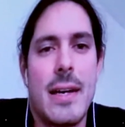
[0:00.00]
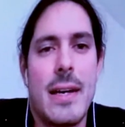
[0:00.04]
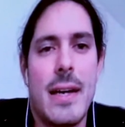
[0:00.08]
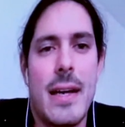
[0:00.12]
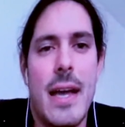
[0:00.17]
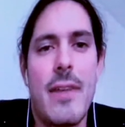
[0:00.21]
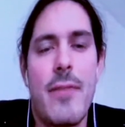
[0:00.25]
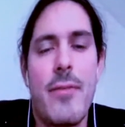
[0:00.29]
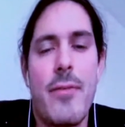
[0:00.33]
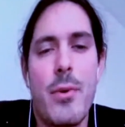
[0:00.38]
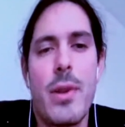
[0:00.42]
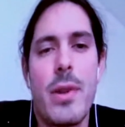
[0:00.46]

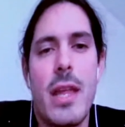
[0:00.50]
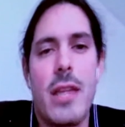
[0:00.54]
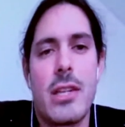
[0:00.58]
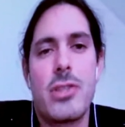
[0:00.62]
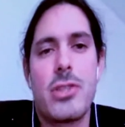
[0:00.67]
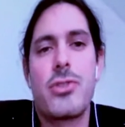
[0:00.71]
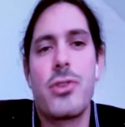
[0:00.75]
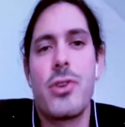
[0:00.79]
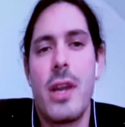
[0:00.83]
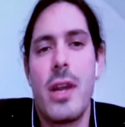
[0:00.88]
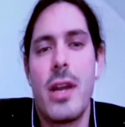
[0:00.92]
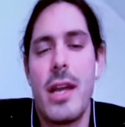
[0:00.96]
everyone
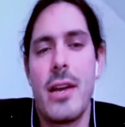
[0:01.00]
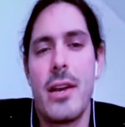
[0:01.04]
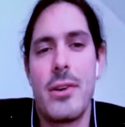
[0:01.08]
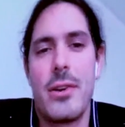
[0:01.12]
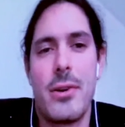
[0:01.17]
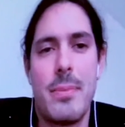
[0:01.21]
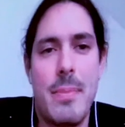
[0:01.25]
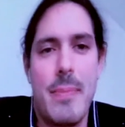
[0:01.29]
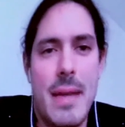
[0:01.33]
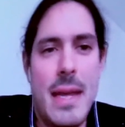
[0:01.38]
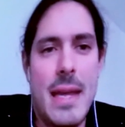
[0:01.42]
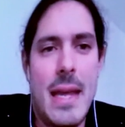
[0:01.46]
that's training
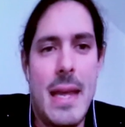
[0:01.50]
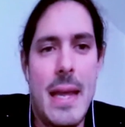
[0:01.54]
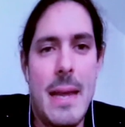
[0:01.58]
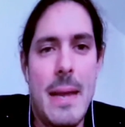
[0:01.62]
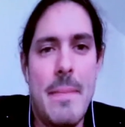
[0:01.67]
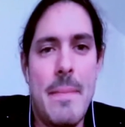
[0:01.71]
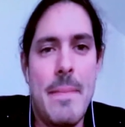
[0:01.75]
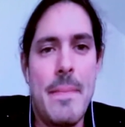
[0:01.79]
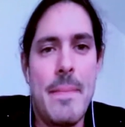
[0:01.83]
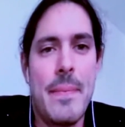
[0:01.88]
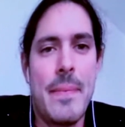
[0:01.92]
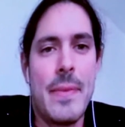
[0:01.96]
under
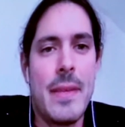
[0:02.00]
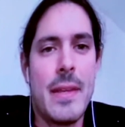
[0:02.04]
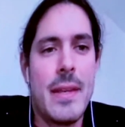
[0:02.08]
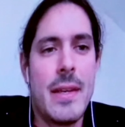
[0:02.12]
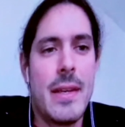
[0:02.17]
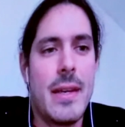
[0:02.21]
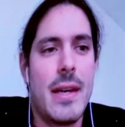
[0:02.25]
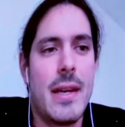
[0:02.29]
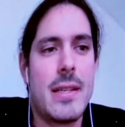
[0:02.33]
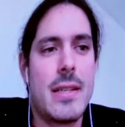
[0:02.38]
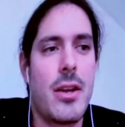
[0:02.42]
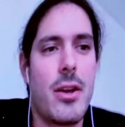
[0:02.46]
me,
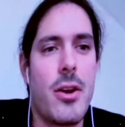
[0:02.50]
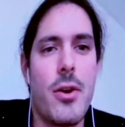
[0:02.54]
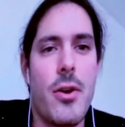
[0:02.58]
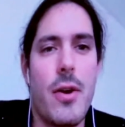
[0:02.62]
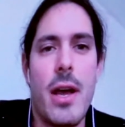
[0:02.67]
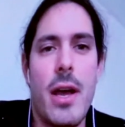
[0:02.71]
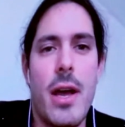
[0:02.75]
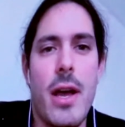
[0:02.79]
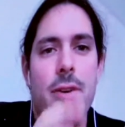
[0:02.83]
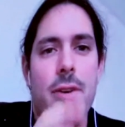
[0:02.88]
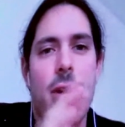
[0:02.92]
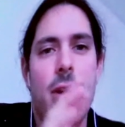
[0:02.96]
I say,
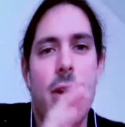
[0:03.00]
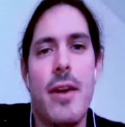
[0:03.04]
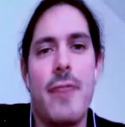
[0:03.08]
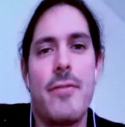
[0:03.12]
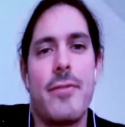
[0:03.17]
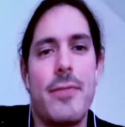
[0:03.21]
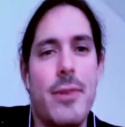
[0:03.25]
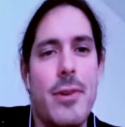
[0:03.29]
go ahead.